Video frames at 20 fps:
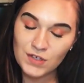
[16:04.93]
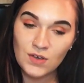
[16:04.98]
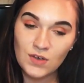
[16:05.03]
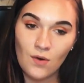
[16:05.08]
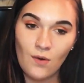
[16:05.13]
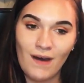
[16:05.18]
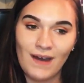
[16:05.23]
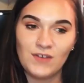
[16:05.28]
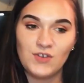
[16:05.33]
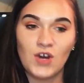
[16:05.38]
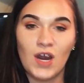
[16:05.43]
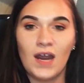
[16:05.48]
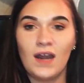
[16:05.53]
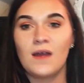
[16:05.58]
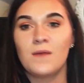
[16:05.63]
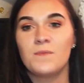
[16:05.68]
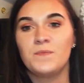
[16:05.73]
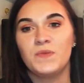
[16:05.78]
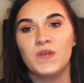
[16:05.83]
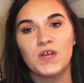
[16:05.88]
So I tried
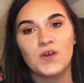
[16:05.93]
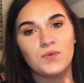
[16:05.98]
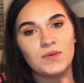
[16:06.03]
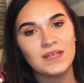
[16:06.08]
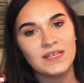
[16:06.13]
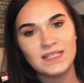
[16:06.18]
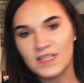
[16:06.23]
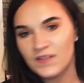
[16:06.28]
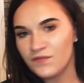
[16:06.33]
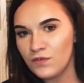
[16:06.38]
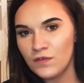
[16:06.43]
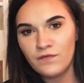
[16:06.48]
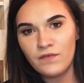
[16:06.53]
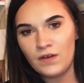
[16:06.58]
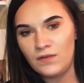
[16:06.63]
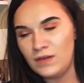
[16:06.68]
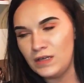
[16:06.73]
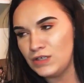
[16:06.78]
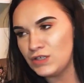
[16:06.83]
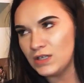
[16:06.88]
it, you know, with a different
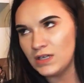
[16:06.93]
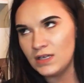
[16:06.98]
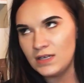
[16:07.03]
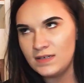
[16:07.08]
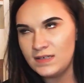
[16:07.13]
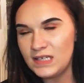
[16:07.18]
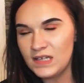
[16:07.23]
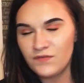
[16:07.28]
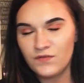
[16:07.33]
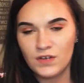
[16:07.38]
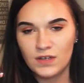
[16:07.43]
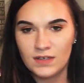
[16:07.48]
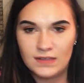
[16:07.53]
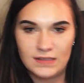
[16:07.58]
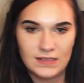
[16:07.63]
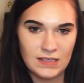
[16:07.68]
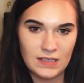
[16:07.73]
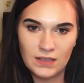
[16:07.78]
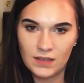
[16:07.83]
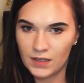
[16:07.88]
foundation, a different
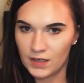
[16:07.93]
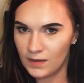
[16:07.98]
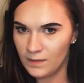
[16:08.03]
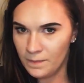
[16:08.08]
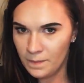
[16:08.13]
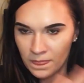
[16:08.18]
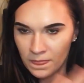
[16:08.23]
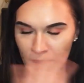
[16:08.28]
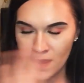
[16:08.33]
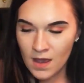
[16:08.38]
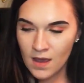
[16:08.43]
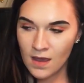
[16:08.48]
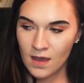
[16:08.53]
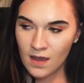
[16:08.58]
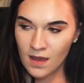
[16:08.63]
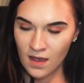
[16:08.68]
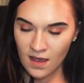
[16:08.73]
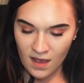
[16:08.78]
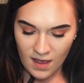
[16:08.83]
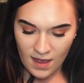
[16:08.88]
concealer,
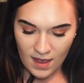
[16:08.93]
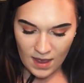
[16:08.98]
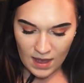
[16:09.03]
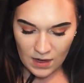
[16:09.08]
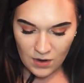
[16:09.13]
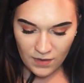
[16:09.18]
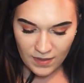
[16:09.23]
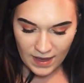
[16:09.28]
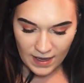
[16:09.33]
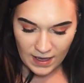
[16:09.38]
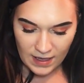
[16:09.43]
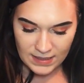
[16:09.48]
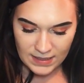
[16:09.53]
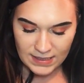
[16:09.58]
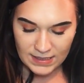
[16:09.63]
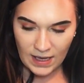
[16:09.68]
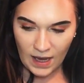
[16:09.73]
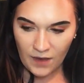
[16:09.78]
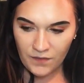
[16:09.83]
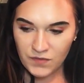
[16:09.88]
and all that kind of
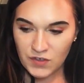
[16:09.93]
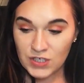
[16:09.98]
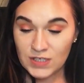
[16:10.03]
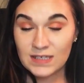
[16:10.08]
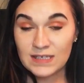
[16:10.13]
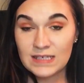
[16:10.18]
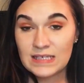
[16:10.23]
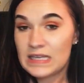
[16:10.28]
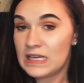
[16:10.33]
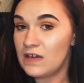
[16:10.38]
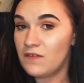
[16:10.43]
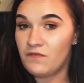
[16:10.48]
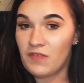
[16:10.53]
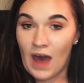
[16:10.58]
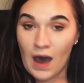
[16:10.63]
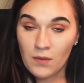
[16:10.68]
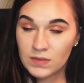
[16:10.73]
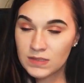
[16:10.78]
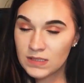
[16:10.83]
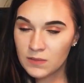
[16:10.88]
stuff, just to see if
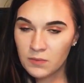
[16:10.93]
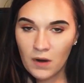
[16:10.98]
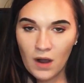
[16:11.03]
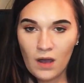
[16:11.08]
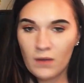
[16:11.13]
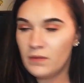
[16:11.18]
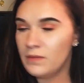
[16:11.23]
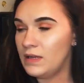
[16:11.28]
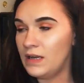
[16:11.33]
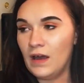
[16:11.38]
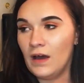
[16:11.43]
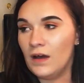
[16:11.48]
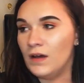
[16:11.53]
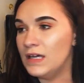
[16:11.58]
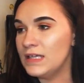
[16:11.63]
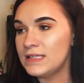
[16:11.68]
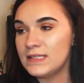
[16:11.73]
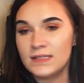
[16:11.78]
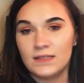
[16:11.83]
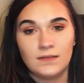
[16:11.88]
that was the problem, and no,
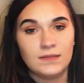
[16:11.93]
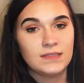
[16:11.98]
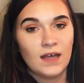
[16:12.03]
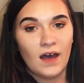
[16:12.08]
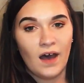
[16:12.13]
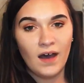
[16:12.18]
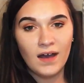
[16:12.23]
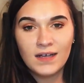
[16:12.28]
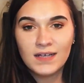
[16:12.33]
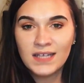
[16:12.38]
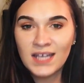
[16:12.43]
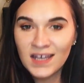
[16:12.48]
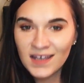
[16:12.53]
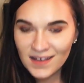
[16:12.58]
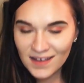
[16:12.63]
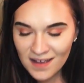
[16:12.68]
it still sucked.